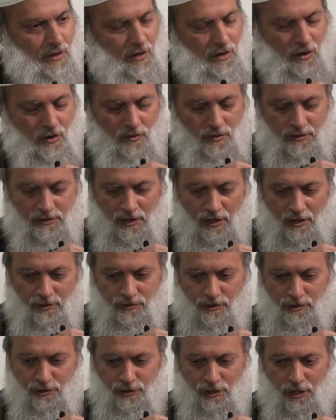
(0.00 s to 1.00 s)
You know, which
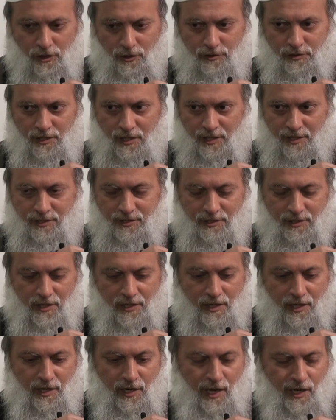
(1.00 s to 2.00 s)
also shows us
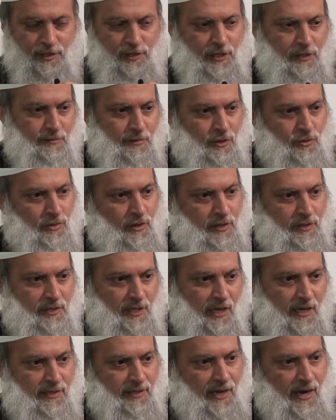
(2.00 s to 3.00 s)
the connection between
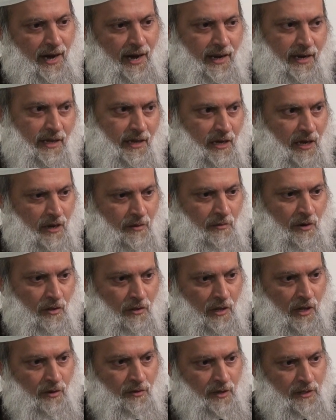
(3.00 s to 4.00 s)
Sayyidina Ali
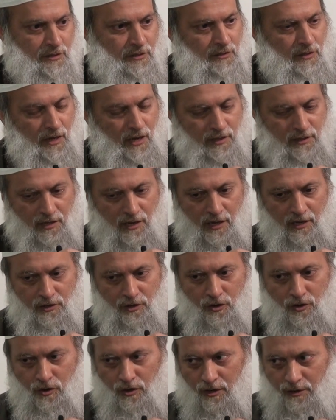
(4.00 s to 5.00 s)
karamallahu wajhah and the
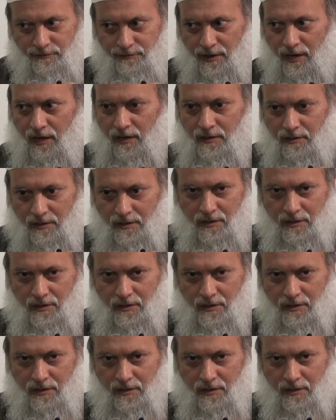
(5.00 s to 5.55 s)
other Khulafa,